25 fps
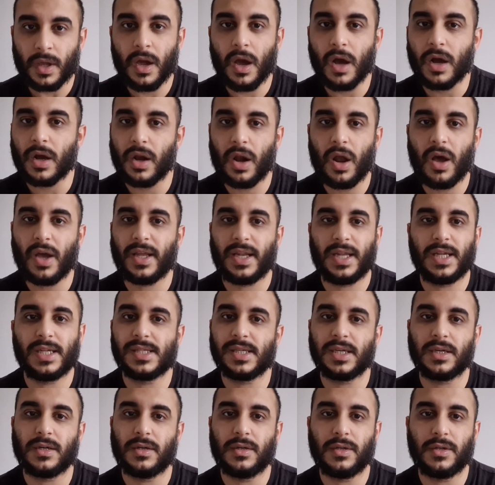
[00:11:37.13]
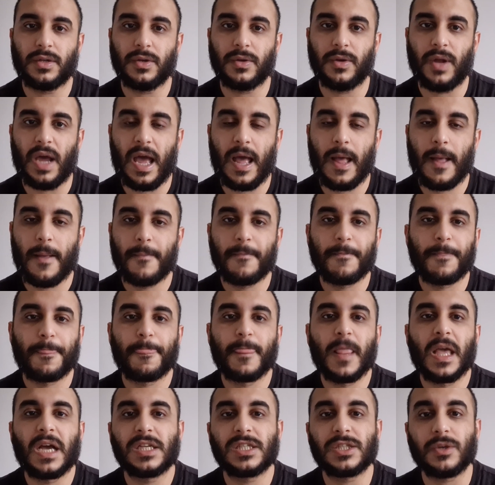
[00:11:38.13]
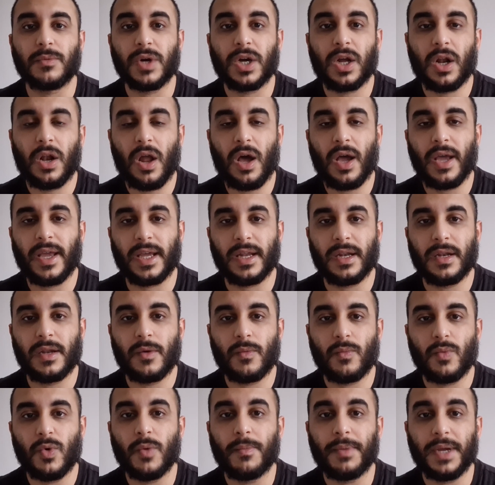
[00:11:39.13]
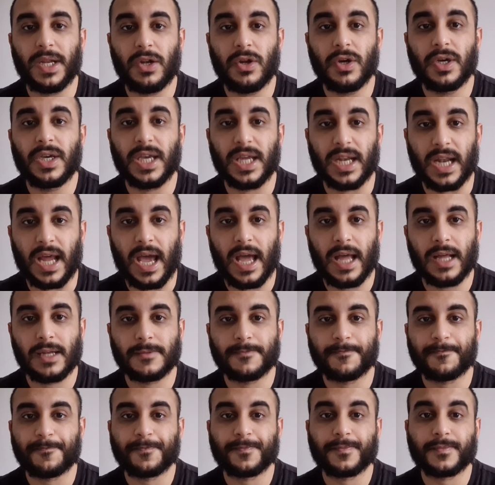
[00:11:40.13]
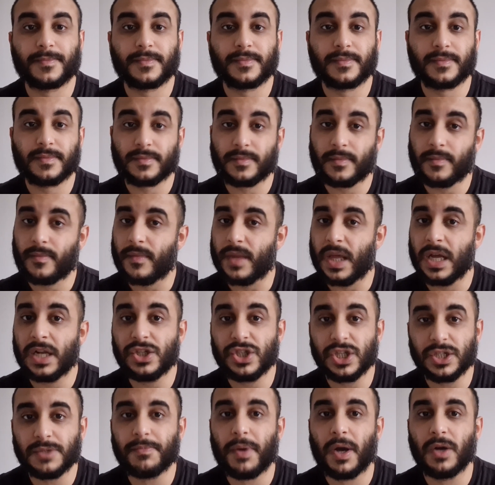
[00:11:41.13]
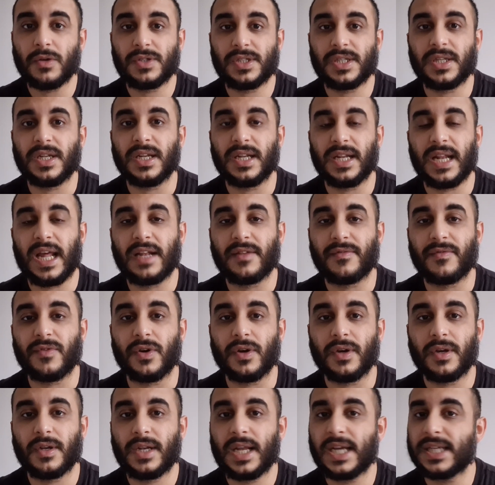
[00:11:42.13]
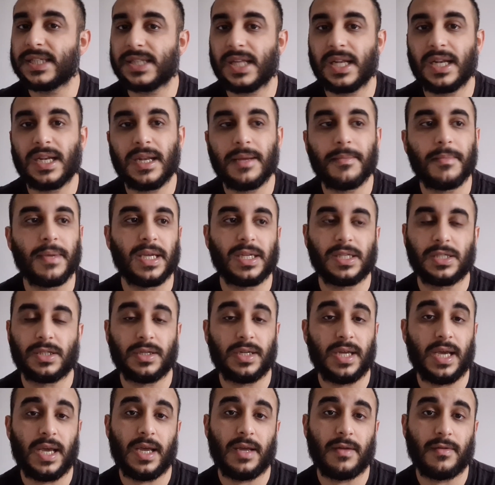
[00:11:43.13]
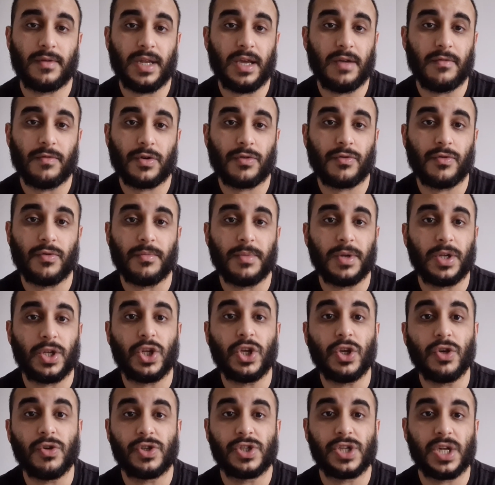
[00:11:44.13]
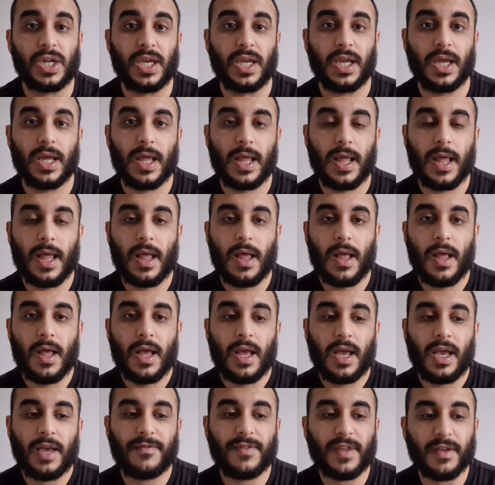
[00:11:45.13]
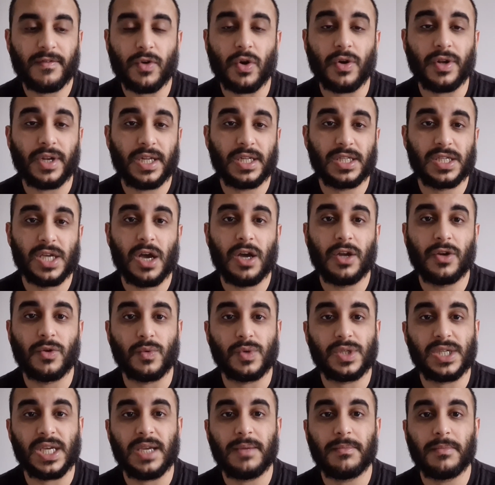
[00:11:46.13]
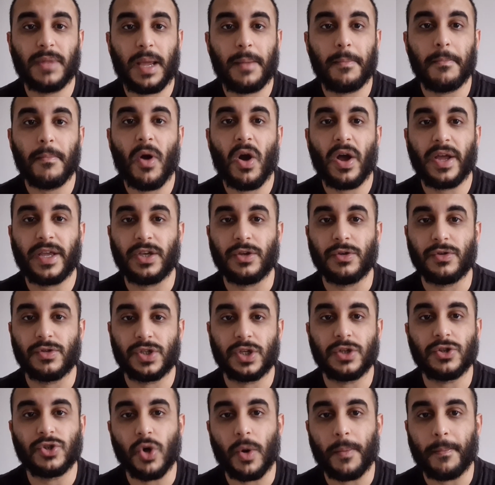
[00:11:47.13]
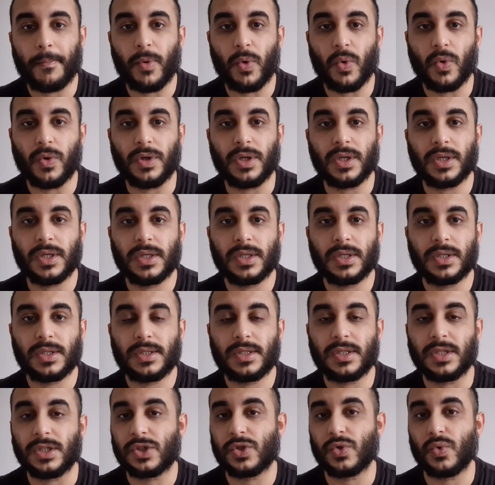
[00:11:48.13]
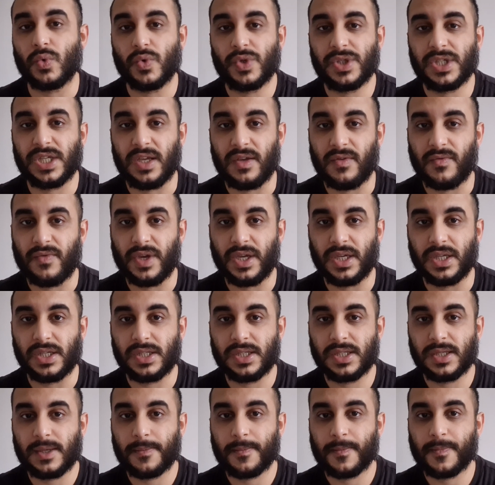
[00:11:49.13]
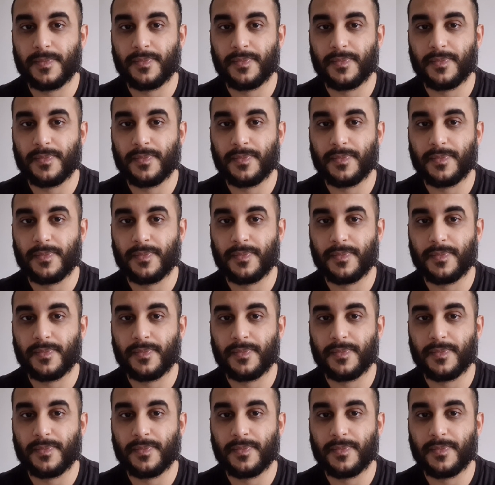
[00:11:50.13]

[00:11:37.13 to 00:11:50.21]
a client isn't going to do that. So a client will be looking at just posting an advert. That's the limit to their recruitment usually. If they've got an internal team, they might use a job board to source CVs